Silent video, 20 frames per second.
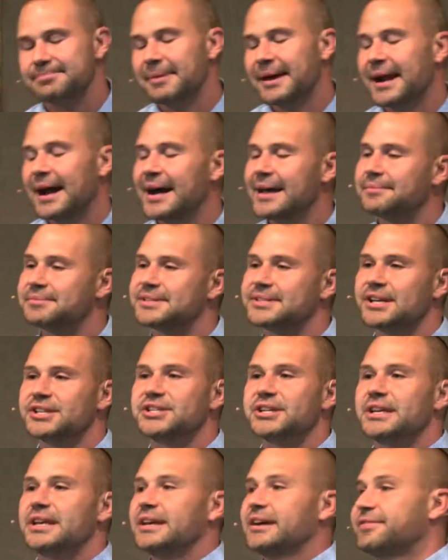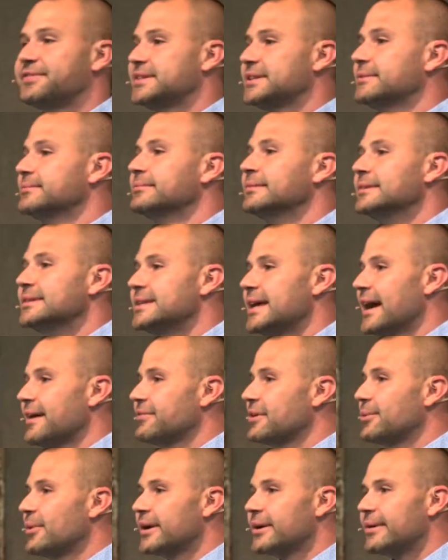man, I am such a gift to
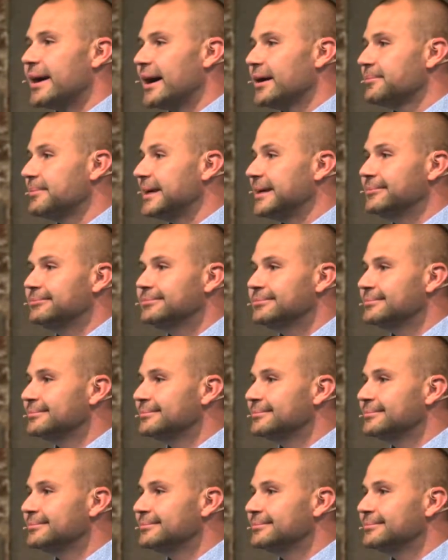everyone around me.